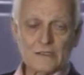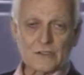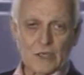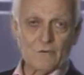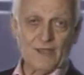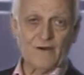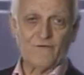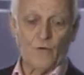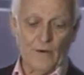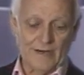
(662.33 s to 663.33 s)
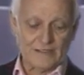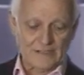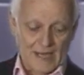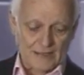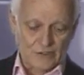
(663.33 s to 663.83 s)
So, therefore, it's
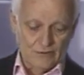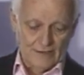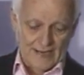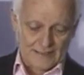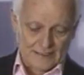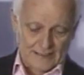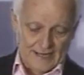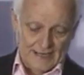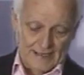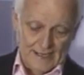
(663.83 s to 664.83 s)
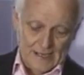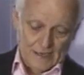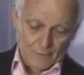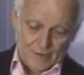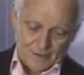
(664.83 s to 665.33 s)
not too late today.
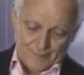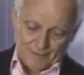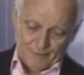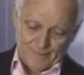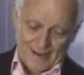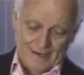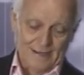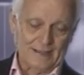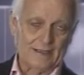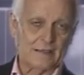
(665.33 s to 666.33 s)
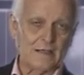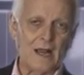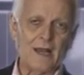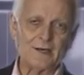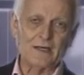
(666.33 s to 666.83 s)
We ought to be reminded that
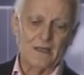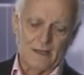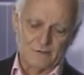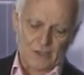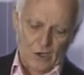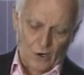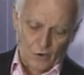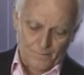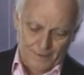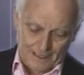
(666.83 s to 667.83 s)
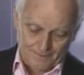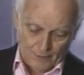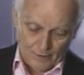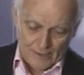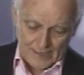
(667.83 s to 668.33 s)
God loves all
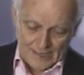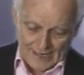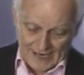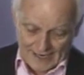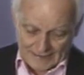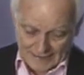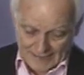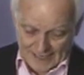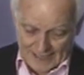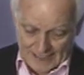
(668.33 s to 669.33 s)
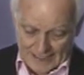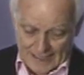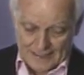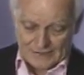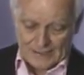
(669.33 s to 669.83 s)
people. And today,
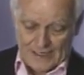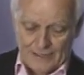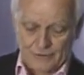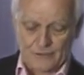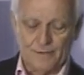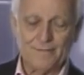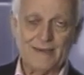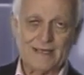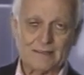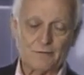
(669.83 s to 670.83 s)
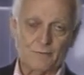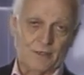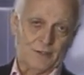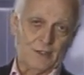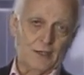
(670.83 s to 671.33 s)
He is eager to meet
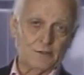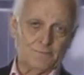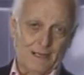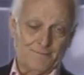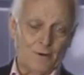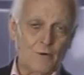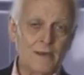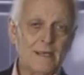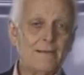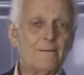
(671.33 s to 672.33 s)
with those people